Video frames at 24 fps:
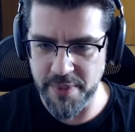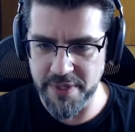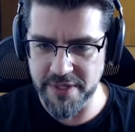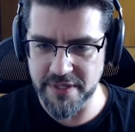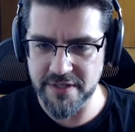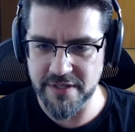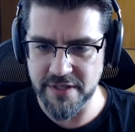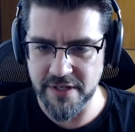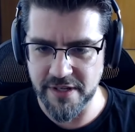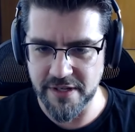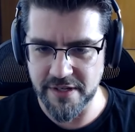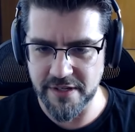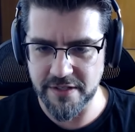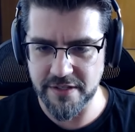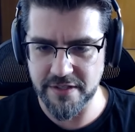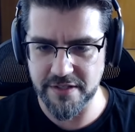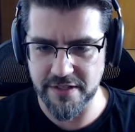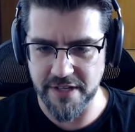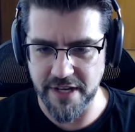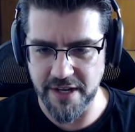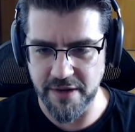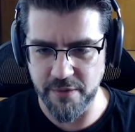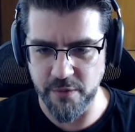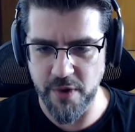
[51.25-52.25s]

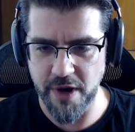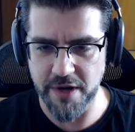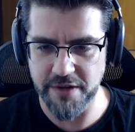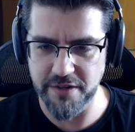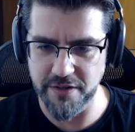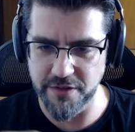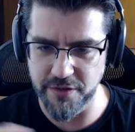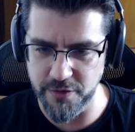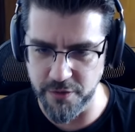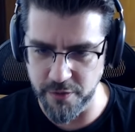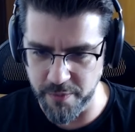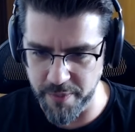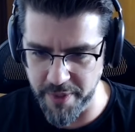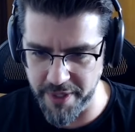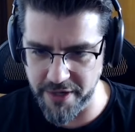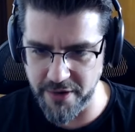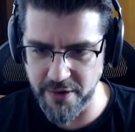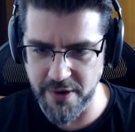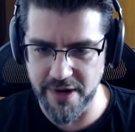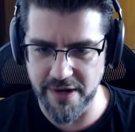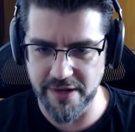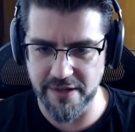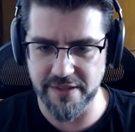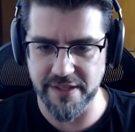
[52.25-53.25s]
business and wanted to do
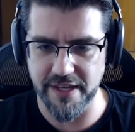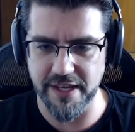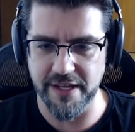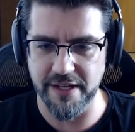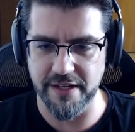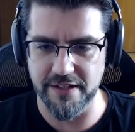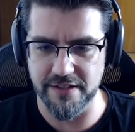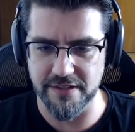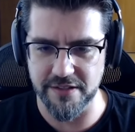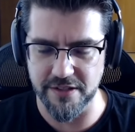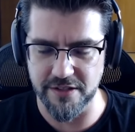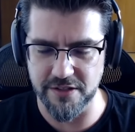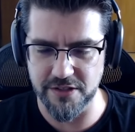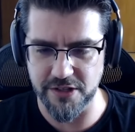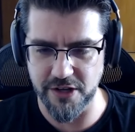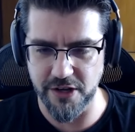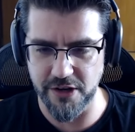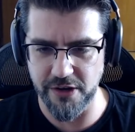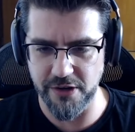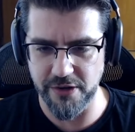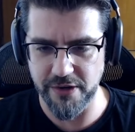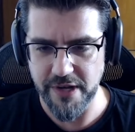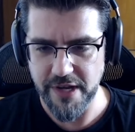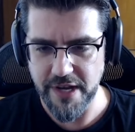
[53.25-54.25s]
Bitcoin things. And
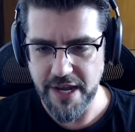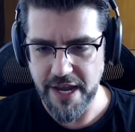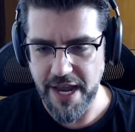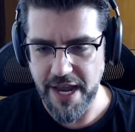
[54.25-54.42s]
so